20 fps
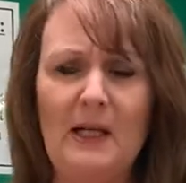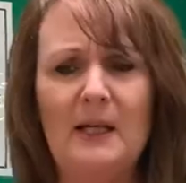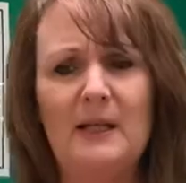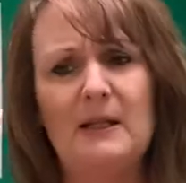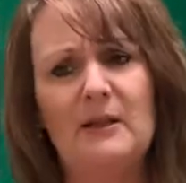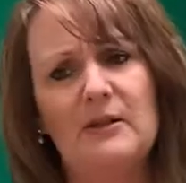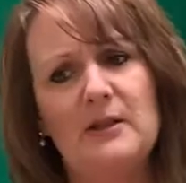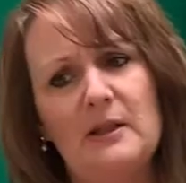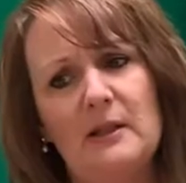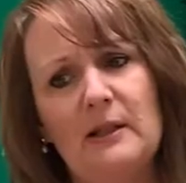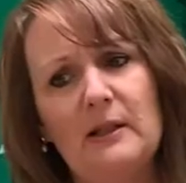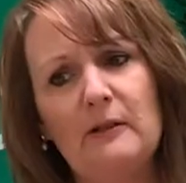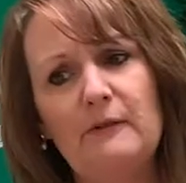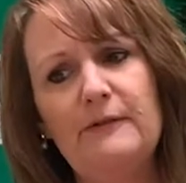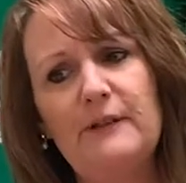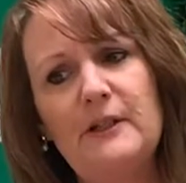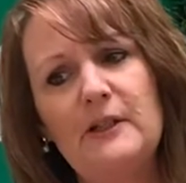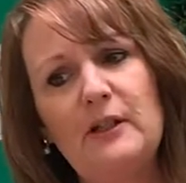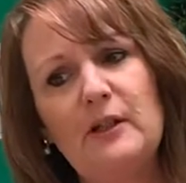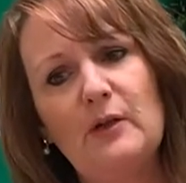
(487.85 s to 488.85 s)
Now there's a little
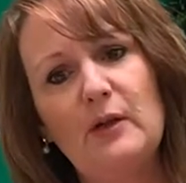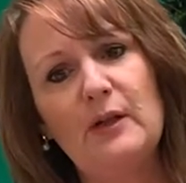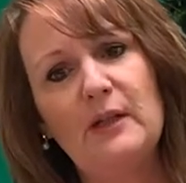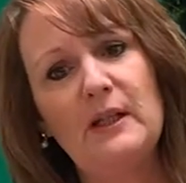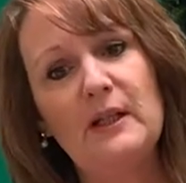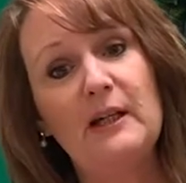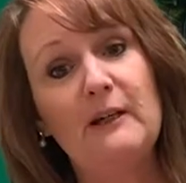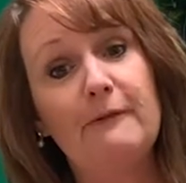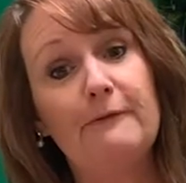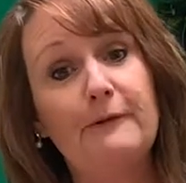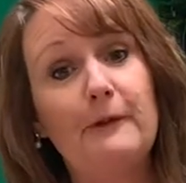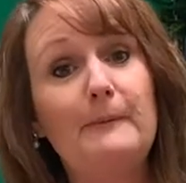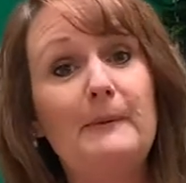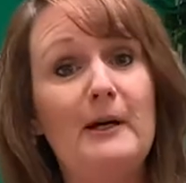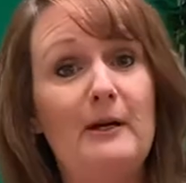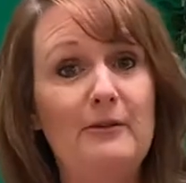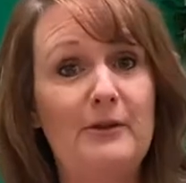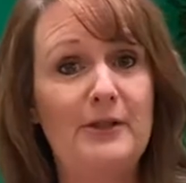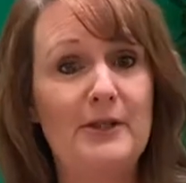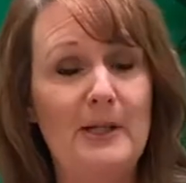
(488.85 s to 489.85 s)
video on here from
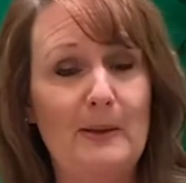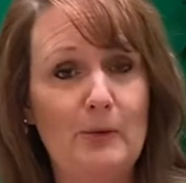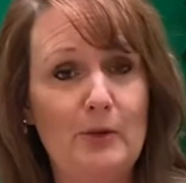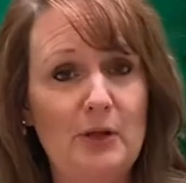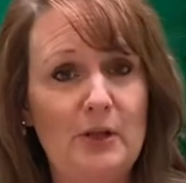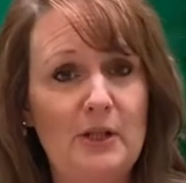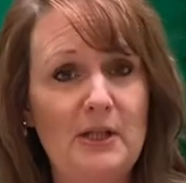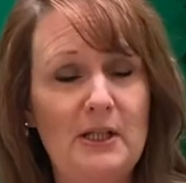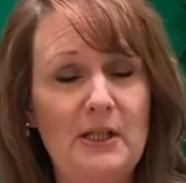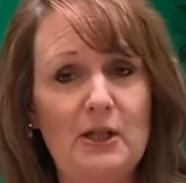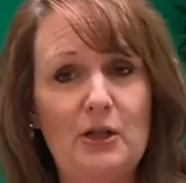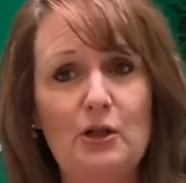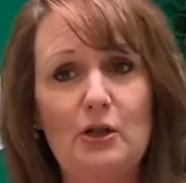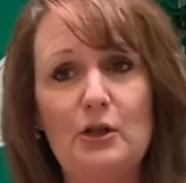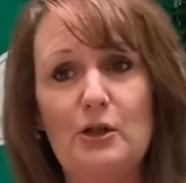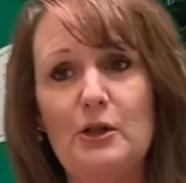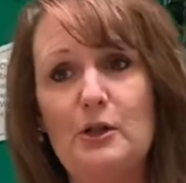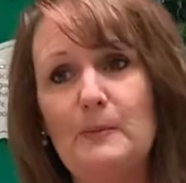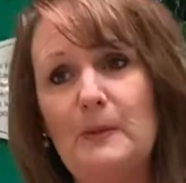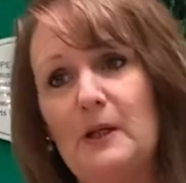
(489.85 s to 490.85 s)
our reception
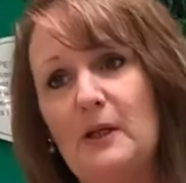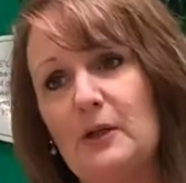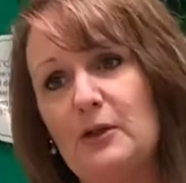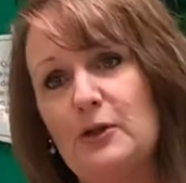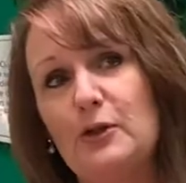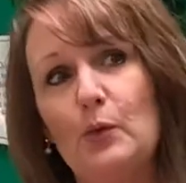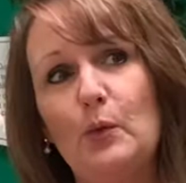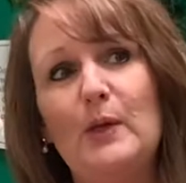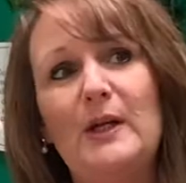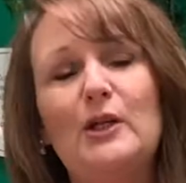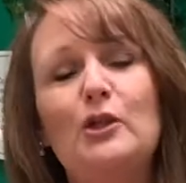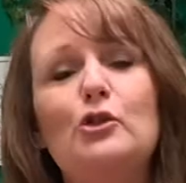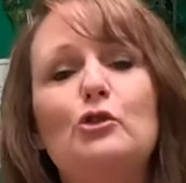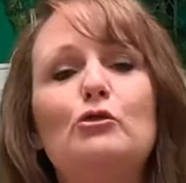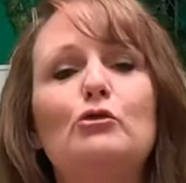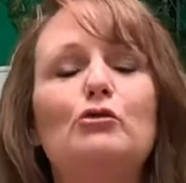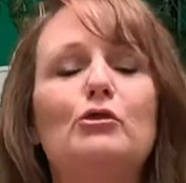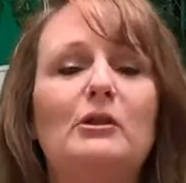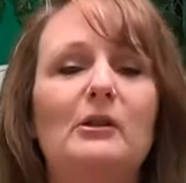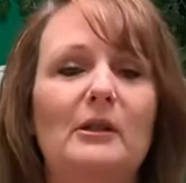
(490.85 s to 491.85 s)
teachers, because the way
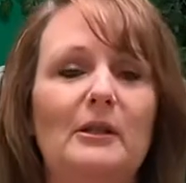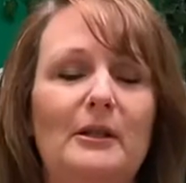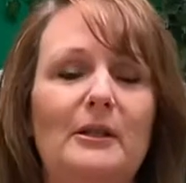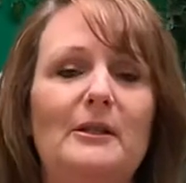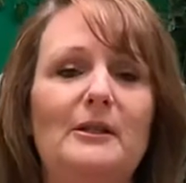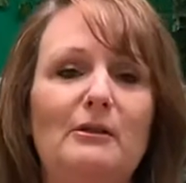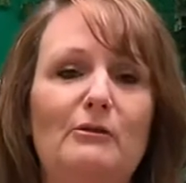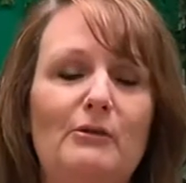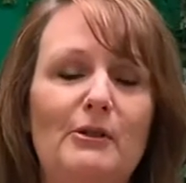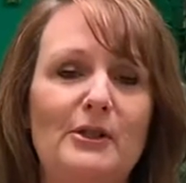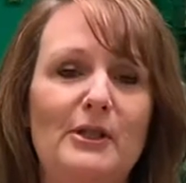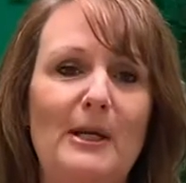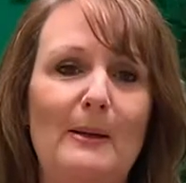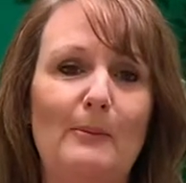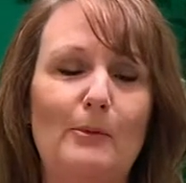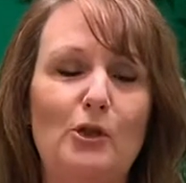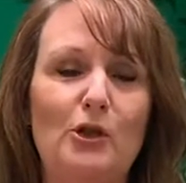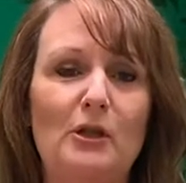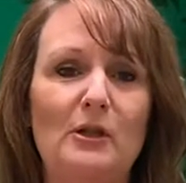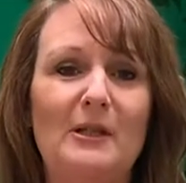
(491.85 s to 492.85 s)
children learn in
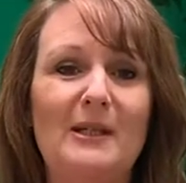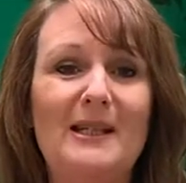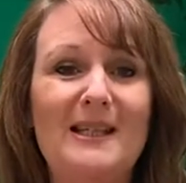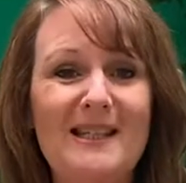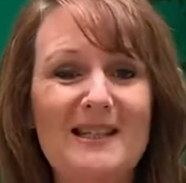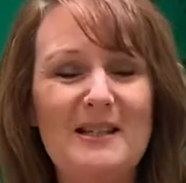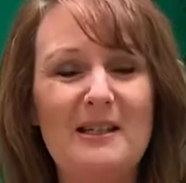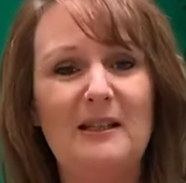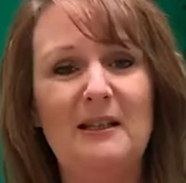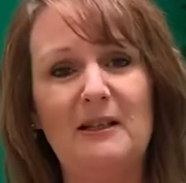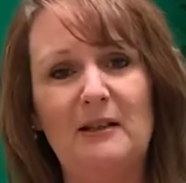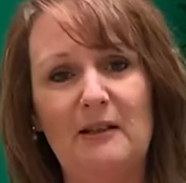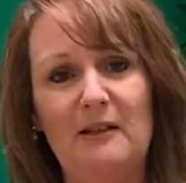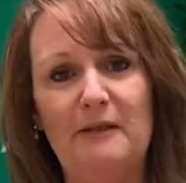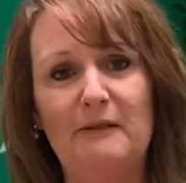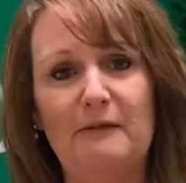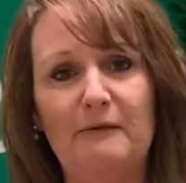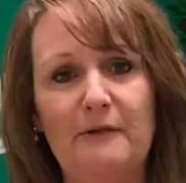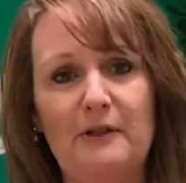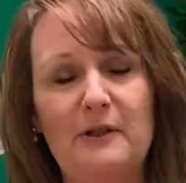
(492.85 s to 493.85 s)
reception is a little
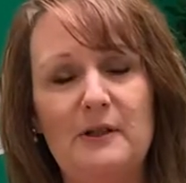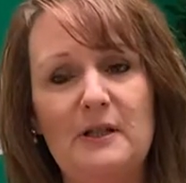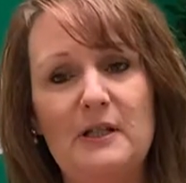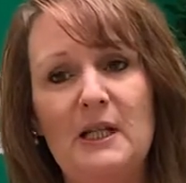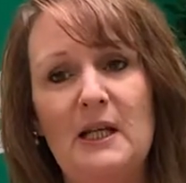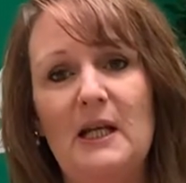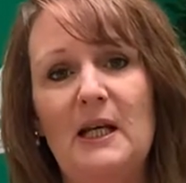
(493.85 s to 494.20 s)
different.